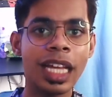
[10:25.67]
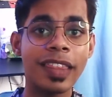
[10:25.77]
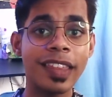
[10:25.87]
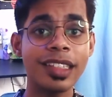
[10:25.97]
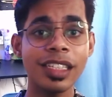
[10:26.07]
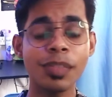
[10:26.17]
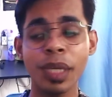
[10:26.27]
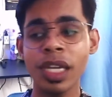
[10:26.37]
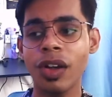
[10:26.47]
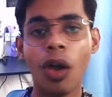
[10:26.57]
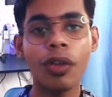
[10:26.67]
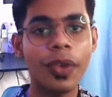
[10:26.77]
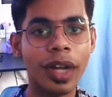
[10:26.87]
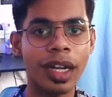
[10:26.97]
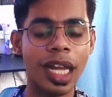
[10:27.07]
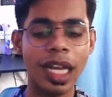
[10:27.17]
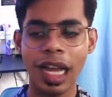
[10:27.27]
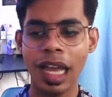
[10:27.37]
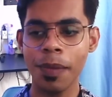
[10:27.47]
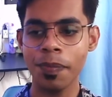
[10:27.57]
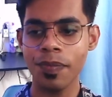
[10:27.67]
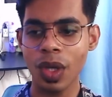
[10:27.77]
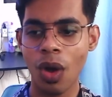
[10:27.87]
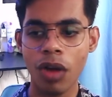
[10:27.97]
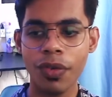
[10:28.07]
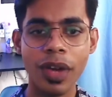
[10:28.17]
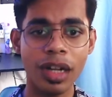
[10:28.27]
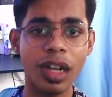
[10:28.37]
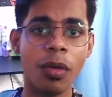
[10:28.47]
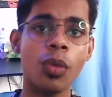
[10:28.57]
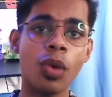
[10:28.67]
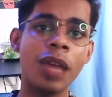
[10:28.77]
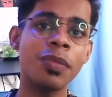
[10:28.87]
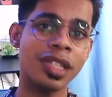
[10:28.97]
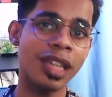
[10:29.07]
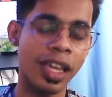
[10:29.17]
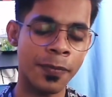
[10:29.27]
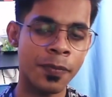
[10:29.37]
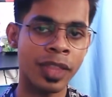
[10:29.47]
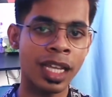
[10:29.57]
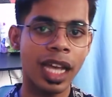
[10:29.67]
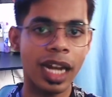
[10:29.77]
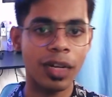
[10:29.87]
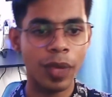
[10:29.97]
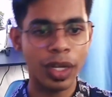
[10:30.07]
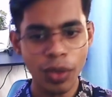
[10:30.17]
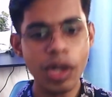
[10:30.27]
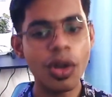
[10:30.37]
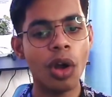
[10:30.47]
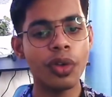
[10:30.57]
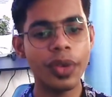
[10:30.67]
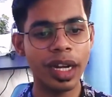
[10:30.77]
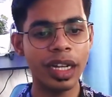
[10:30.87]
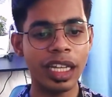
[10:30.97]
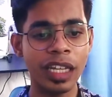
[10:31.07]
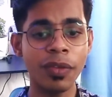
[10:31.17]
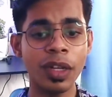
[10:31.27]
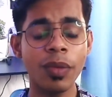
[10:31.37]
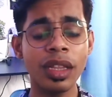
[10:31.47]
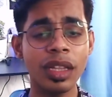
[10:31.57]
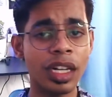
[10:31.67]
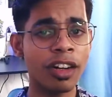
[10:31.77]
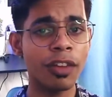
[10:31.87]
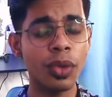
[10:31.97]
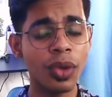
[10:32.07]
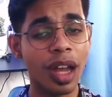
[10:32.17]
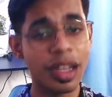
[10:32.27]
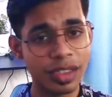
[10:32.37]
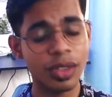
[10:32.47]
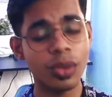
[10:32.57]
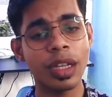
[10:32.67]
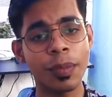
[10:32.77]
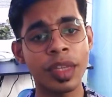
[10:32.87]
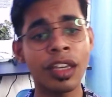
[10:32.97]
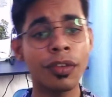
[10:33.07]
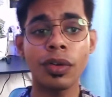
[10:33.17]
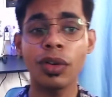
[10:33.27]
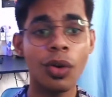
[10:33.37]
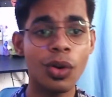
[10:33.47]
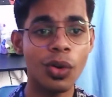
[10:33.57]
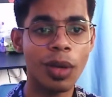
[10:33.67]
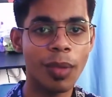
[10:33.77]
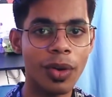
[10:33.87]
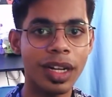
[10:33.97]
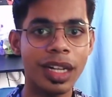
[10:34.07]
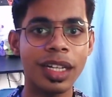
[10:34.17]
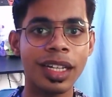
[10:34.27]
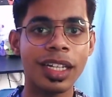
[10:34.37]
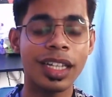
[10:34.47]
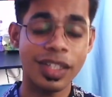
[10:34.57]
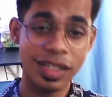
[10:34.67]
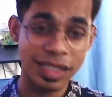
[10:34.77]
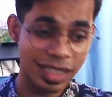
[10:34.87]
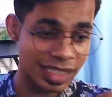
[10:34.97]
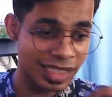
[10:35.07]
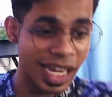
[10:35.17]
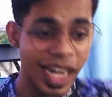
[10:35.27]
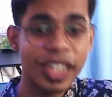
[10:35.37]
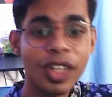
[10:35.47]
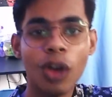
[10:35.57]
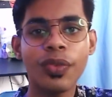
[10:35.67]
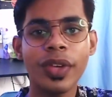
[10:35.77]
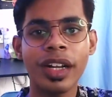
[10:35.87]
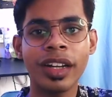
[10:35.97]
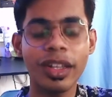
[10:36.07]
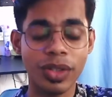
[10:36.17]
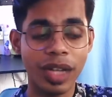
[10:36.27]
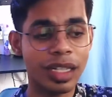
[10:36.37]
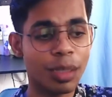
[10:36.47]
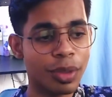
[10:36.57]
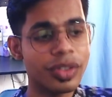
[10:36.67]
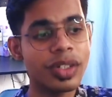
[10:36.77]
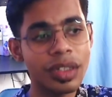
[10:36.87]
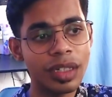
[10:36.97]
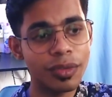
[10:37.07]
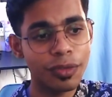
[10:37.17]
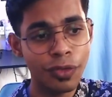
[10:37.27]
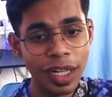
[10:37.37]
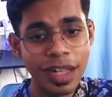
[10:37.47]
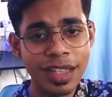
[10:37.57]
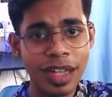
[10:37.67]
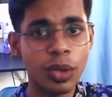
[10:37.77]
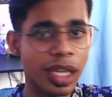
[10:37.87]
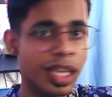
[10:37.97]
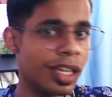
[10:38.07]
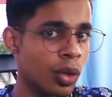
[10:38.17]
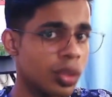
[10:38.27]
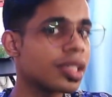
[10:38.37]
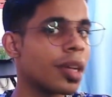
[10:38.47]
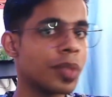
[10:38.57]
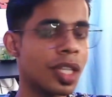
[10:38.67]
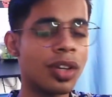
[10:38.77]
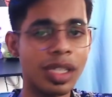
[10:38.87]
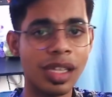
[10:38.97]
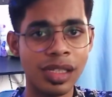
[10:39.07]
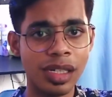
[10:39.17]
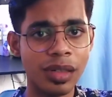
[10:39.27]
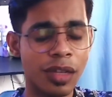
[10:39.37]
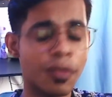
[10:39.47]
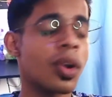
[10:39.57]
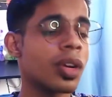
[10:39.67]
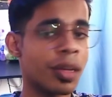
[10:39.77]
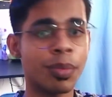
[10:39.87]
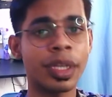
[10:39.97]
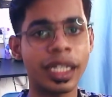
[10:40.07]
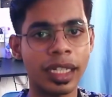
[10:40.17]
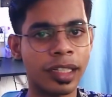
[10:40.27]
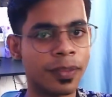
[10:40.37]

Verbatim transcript: This is being confident. Like, I am confident about what I'm saying. And when you are confident, even when the interviewer asks you something, if you don't know about it, just say it confidently so that the person feels that, okay, he knows something or the other, if not completely,